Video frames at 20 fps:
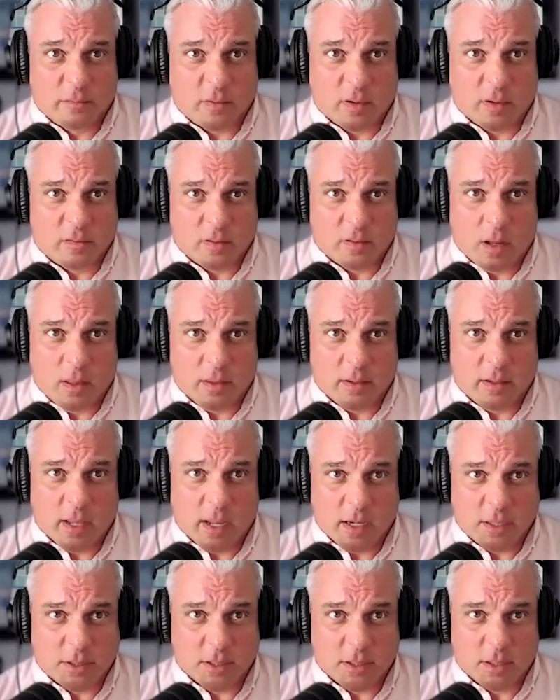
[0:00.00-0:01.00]
of
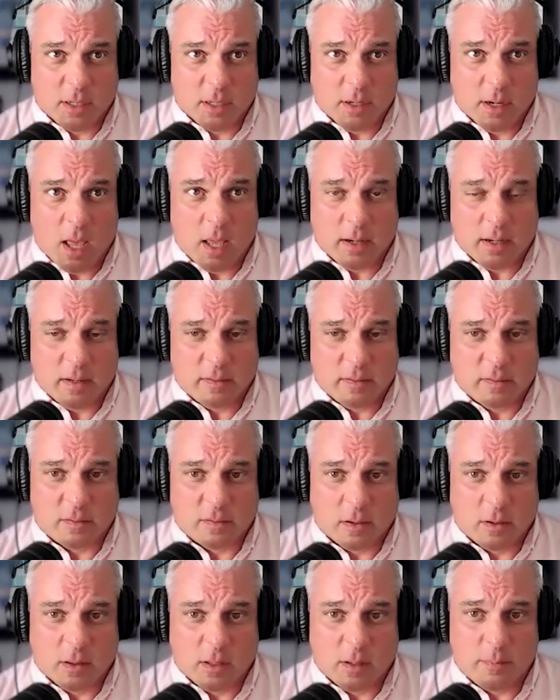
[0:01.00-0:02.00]
consolidation not
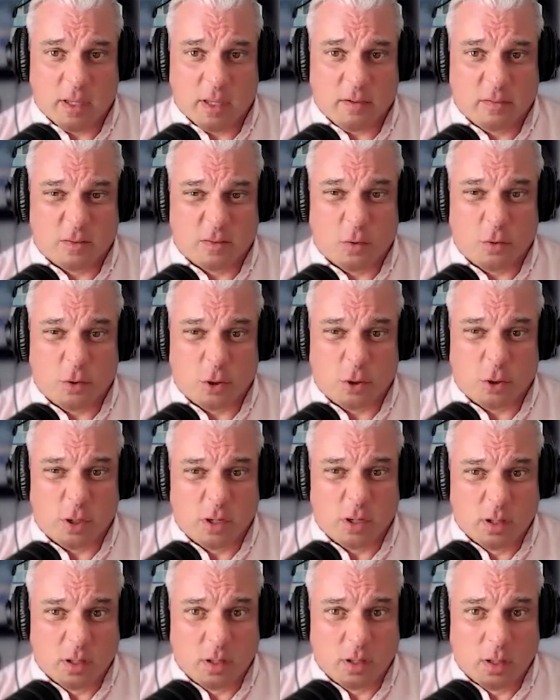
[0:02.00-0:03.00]
necessarily be so
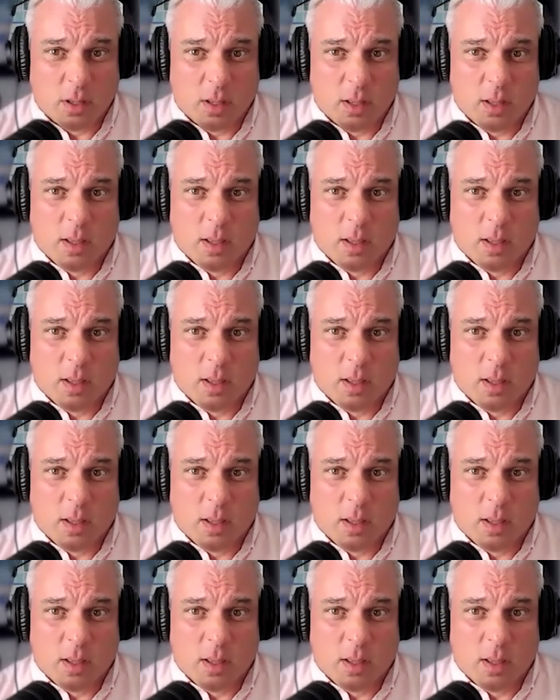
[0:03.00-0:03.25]
good.